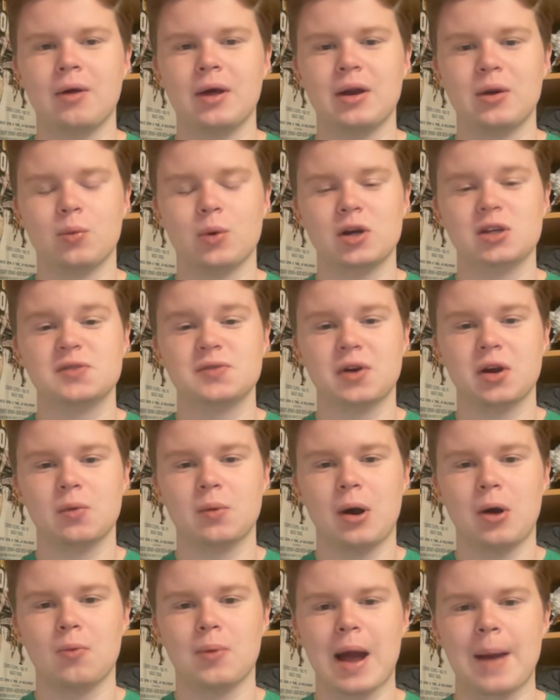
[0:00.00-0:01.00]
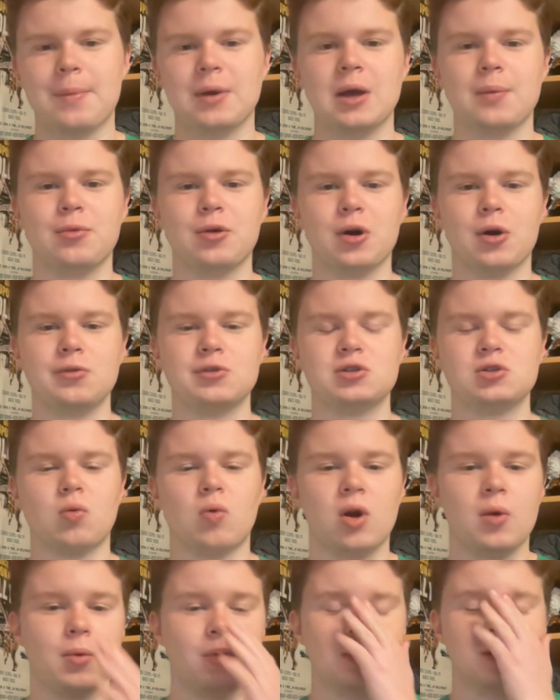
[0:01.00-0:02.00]
and it works very well, wrapping up their own
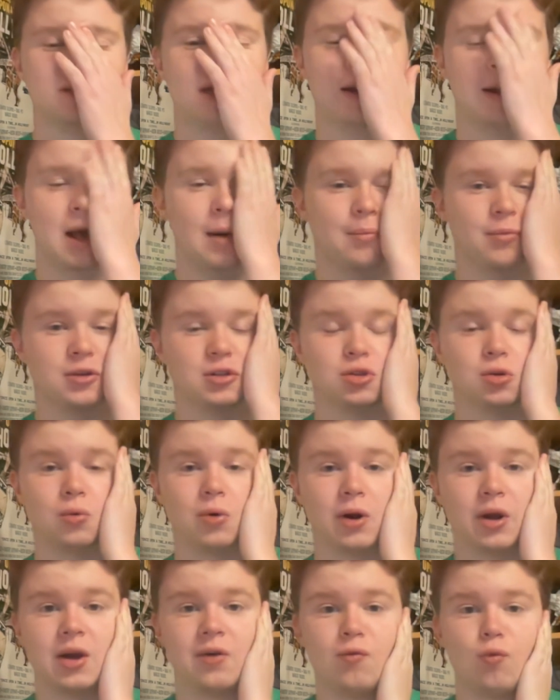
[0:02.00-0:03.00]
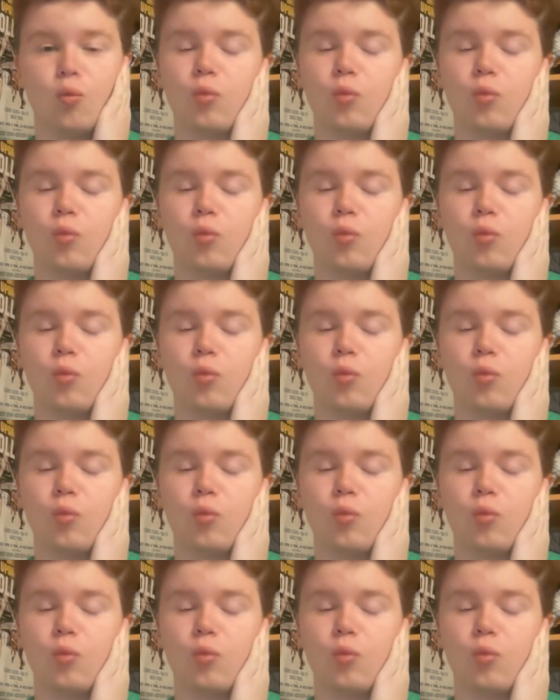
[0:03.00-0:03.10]
story while setting up the story of,